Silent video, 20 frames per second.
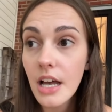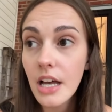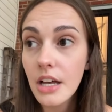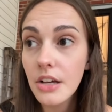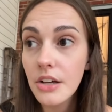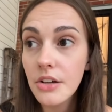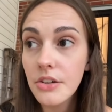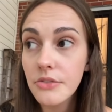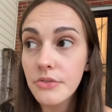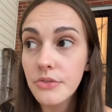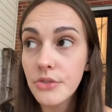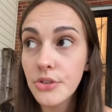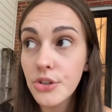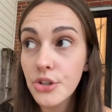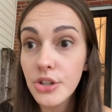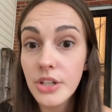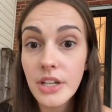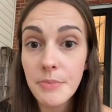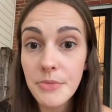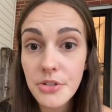of
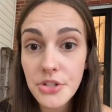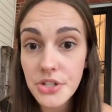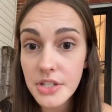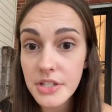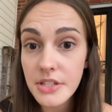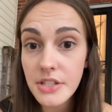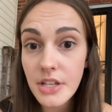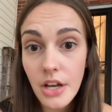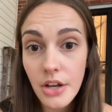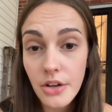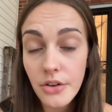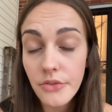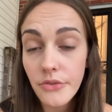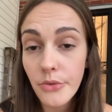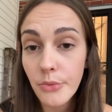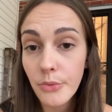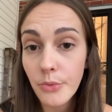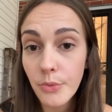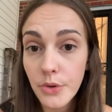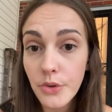good images
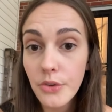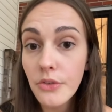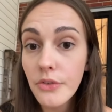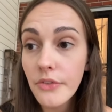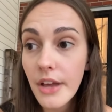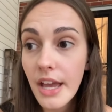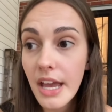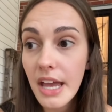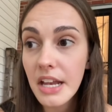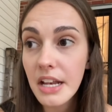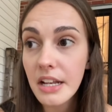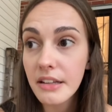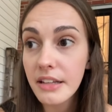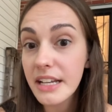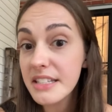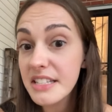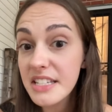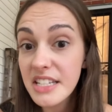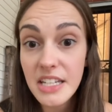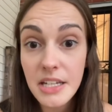of Roof and
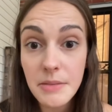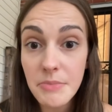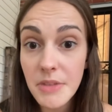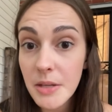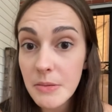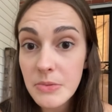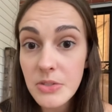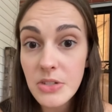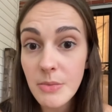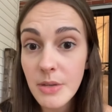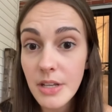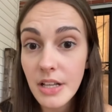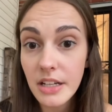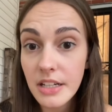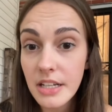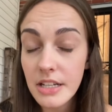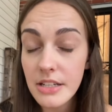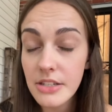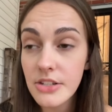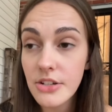like DM them to me
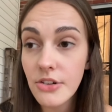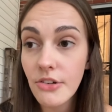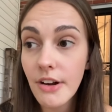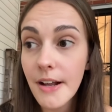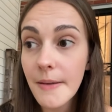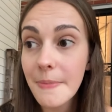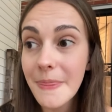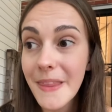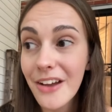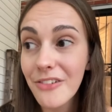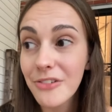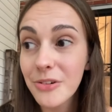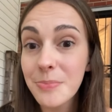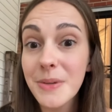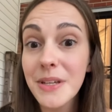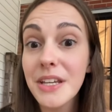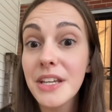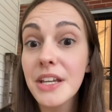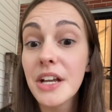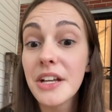on Instagram, that would
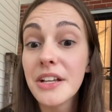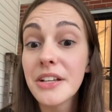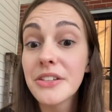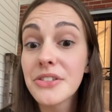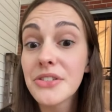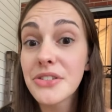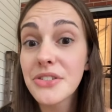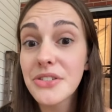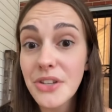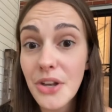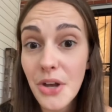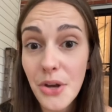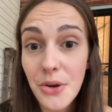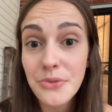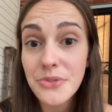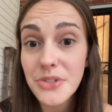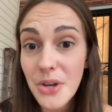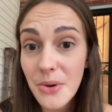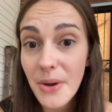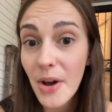be
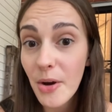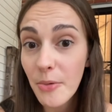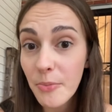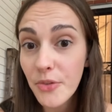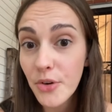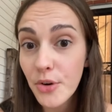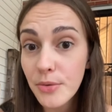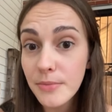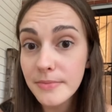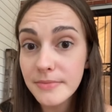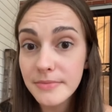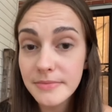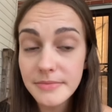so helpful.